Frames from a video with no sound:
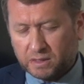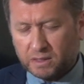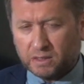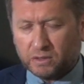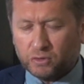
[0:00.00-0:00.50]

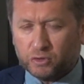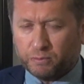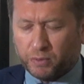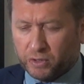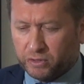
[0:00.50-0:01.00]
the
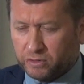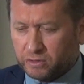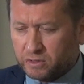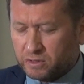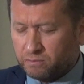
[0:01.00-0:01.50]
good
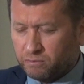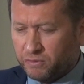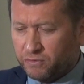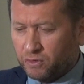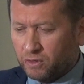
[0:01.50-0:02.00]
points
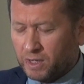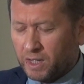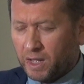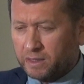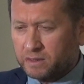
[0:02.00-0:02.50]

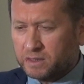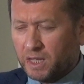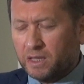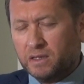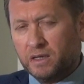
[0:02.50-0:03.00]
before
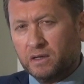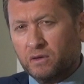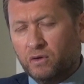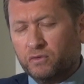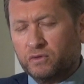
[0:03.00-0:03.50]
understanding
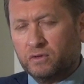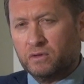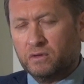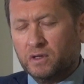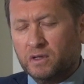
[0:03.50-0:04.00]
of
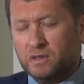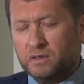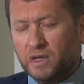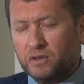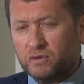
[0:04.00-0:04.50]
the
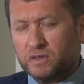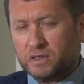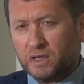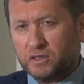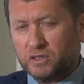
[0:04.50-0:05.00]

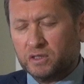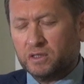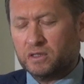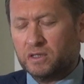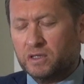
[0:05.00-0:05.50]

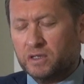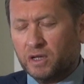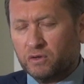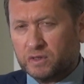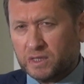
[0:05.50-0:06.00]
nanostructure,
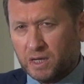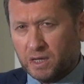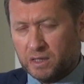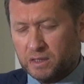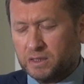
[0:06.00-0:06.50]

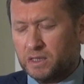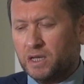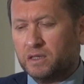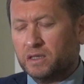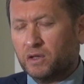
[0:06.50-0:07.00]
nanoscience,
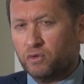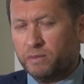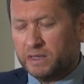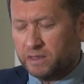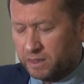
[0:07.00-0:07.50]
and
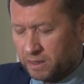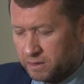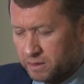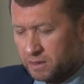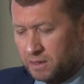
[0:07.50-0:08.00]

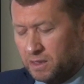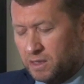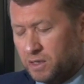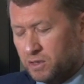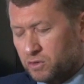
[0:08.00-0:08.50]
nanomaterials.
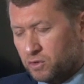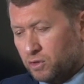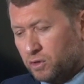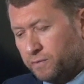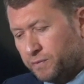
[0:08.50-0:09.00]

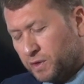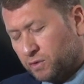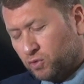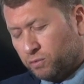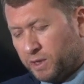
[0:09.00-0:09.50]
So
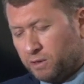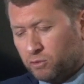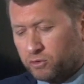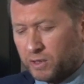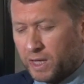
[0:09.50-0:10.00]
to be
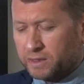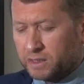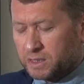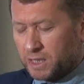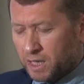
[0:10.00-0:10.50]
able to
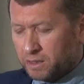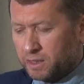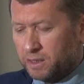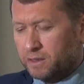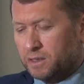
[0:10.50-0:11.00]
understand
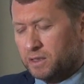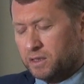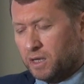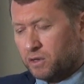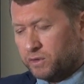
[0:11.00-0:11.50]
the
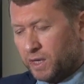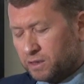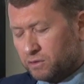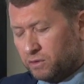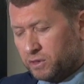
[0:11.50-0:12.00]

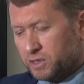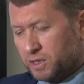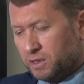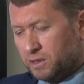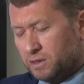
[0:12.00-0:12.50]

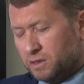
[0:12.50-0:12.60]
nanotechnology